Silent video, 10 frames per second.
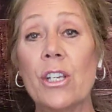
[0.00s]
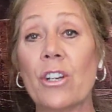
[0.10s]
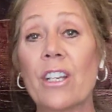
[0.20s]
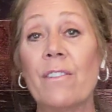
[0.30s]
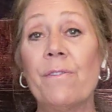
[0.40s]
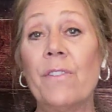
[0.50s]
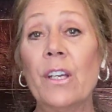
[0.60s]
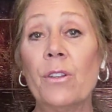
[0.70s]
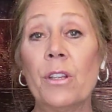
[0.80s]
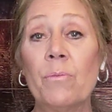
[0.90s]
You're going to
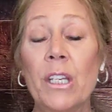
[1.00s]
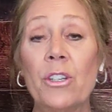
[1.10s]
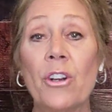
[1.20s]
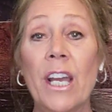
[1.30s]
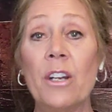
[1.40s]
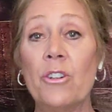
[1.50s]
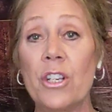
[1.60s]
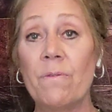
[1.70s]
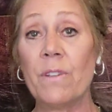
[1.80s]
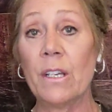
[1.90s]
feel them in your
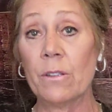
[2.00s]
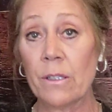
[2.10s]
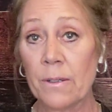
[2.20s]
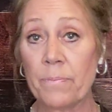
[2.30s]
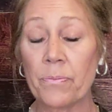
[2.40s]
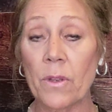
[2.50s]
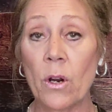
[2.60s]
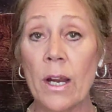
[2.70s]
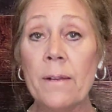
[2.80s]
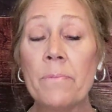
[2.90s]
energy field,
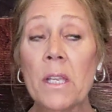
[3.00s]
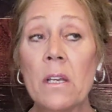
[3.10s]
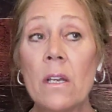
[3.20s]
all right?